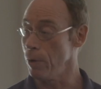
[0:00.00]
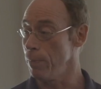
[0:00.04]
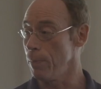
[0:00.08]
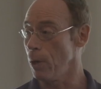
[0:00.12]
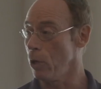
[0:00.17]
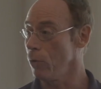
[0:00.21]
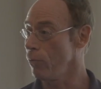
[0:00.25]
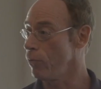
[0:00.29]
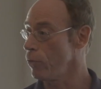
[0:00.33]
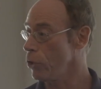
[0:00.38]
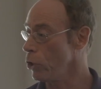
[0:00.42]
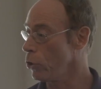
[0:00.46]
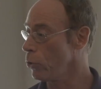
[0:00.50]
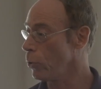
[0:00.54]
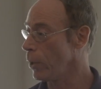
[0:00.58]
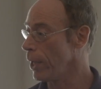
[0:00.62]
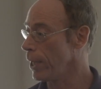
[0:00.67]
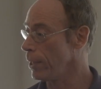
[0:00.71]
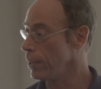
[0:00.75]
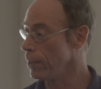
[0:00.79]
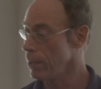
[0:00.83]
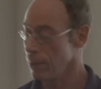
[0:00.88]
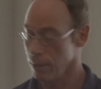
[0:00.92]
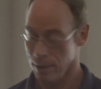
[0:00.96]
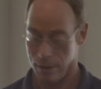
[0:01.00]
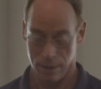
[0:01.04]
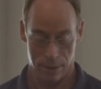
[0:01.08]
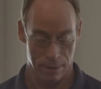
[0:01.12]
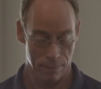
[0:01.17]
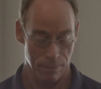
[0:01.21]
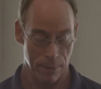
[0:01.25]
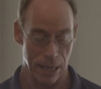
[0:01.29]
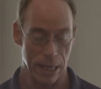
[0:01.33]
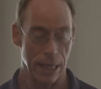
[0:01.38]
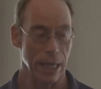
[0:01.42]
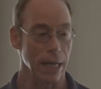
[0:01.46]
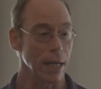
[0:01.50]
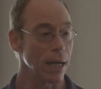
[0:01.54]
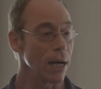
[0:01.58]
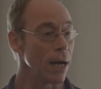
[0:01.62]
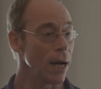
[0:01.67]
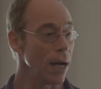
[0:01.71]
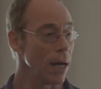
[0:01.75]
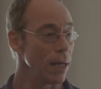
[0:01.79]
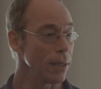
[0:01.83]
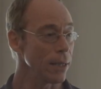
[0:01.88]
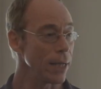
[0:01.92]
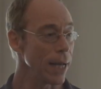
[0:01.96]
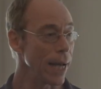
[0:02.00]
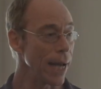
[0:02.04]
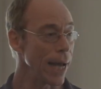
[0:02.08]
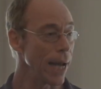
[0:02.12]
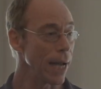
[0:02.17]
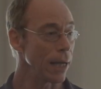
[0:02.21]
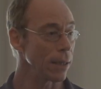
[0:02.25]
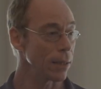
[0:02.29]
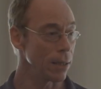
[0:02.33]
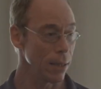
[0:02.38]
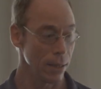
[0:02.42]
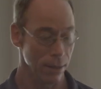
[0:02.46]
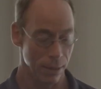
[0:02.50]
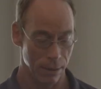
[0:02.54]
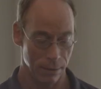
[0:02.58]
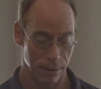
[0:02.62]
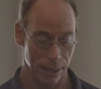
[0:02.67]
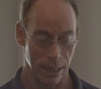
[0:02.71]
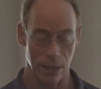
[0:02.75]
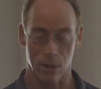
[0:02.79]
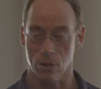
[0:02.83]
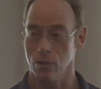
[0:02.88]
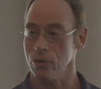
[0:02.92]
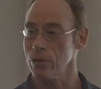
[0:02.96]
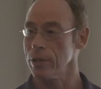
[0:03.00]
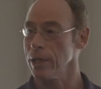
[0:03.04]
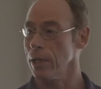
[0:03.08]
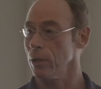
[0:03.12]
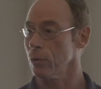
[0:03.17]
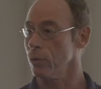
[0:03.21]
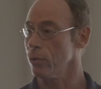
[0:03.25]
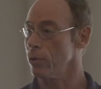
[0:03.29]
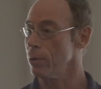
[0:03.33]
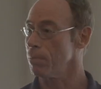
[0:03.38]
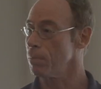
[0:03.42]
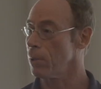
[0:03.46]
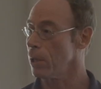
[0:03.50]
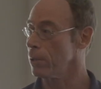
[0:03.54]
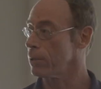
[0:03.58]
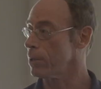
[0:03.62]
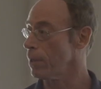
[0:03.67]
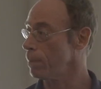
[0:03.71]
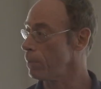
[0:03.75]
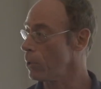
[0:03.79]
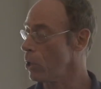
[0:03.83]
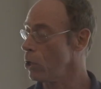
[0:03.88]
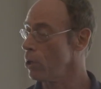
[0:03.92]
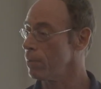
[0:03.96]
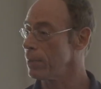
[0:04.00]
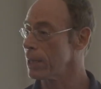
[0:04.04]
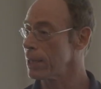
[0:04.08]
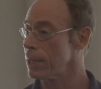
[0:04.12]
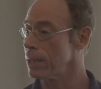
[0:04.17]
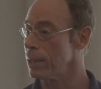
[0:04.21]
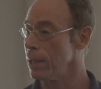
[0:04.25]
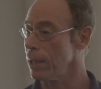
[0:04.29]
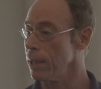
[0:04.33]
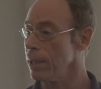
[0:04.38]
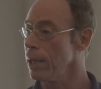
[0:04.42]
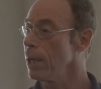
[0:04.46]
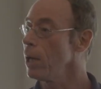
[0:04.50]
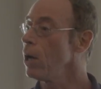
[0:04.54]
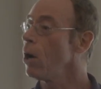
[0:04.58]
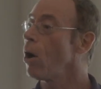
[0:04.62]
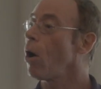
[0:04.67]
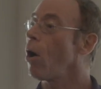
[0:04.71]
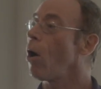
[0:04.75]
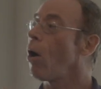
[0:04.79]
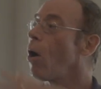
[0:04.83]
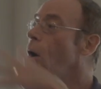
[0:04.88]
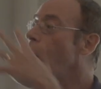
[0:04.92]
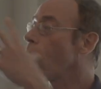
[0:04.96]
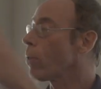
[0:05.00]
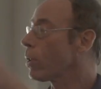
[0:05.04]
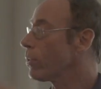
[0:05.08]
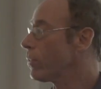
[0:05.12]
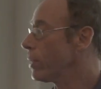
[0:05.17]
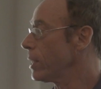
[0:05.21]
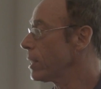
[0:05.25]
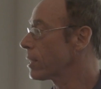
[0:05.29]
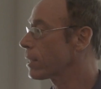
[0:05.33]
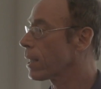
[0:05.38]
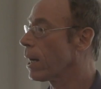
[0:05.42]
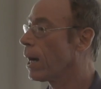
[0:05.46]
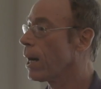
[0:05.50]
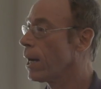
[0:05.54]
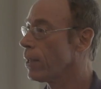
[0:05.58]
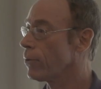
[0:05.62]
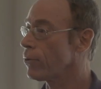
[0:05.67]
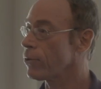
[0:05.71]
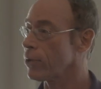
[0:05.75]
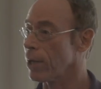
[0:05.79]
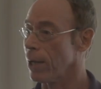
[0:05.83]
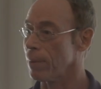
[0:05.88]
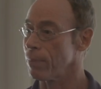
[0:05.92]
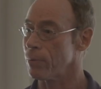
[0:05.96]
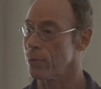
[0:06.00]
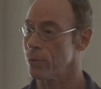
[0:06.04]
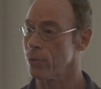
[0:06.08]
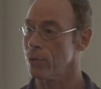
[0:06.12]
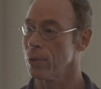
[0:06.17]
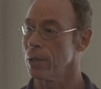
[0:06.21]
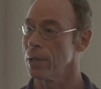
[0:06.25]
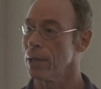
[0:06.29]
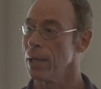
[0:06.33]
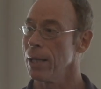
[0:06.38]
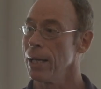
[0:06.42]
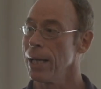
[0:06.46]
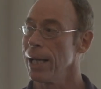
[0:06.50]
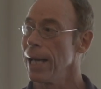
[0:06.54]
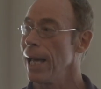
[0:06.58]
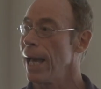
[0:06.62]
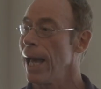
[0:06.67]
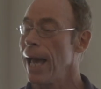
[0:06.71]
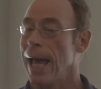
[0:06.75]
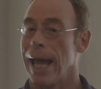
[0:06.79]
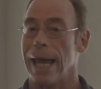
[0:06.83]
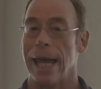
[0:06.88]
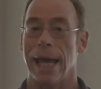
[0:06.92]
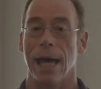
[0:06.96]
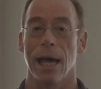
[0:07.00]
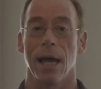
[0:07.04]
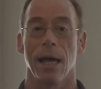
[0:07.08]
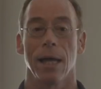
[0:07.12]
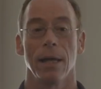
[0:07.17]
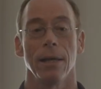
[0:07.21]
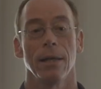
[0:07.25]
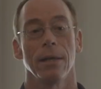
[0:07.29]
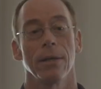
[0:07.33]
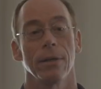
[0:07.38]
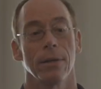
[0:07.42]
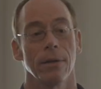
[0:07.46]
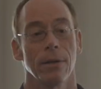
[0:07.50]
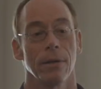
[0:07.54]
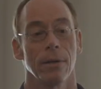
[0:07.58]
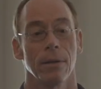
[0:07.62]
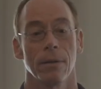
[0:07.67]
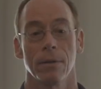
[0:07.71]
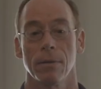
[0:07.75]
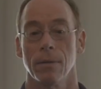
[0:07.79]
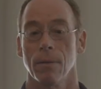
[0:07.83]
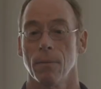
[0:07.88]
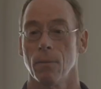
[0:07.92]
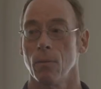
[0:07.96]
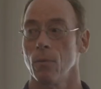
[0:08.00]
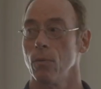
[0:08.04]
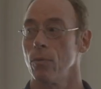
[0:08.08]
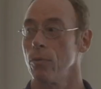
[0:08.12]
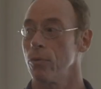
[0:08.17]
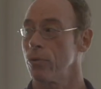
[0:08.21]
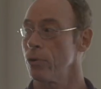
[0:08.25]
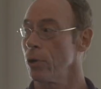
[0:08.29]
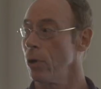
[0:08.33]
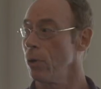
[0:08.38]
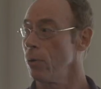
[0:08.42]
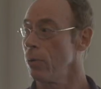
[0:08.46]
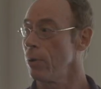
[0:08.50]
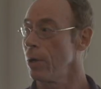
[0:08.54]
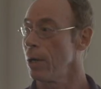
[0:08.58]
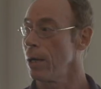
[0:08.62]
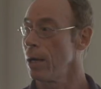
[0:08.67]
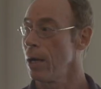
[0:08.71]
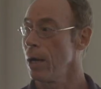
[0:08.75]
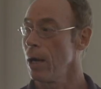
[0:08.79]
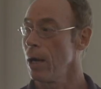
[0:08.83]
remote viewing, making contact, interstellar diplomacy, all of these concepts. And so